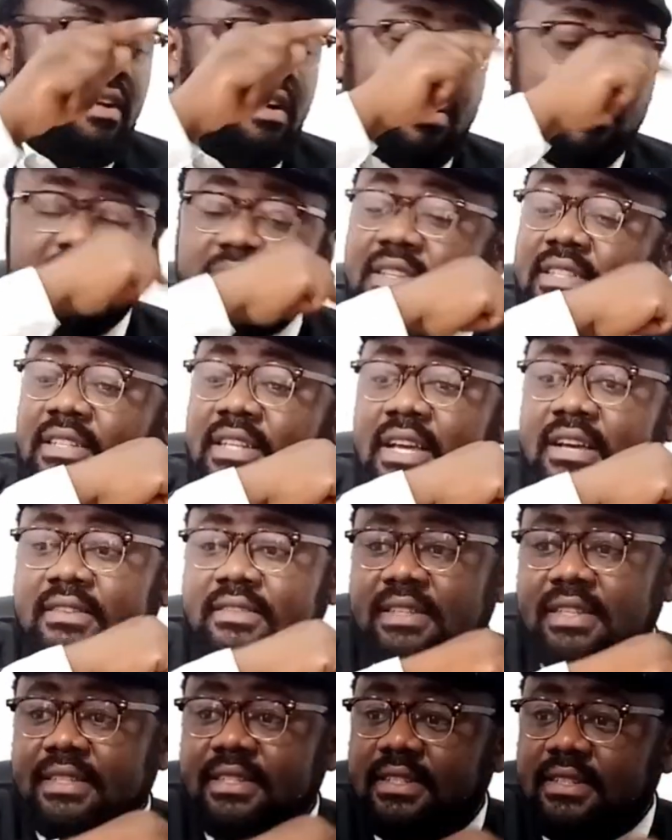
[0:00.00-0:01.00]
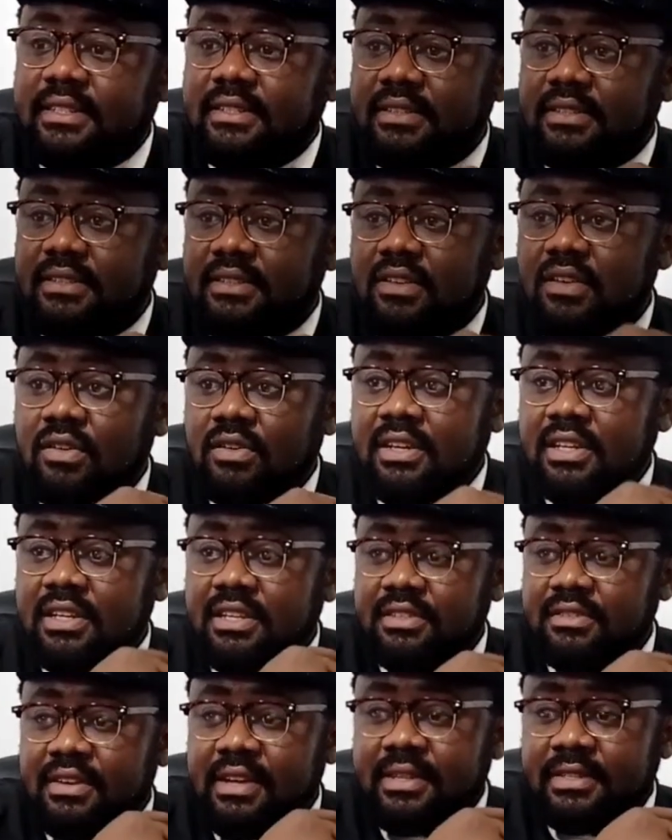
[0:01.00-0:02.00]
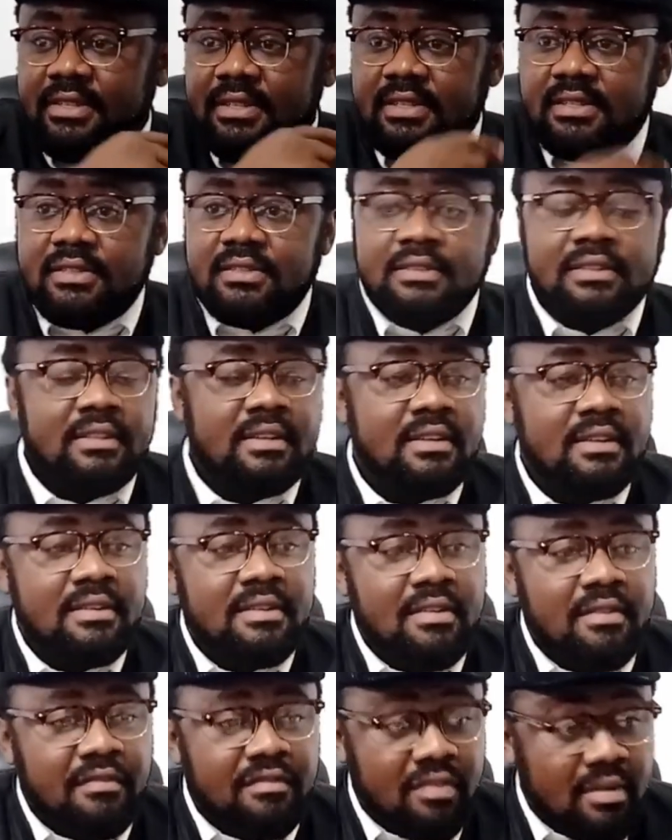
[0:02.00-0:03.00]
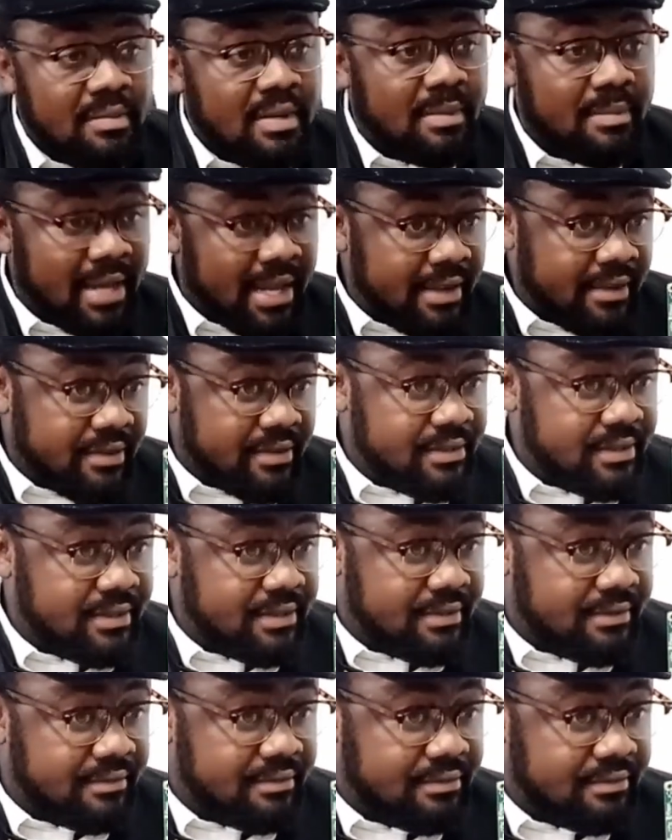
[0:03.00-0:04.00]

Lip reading: original settings or the instructions from the BIOS.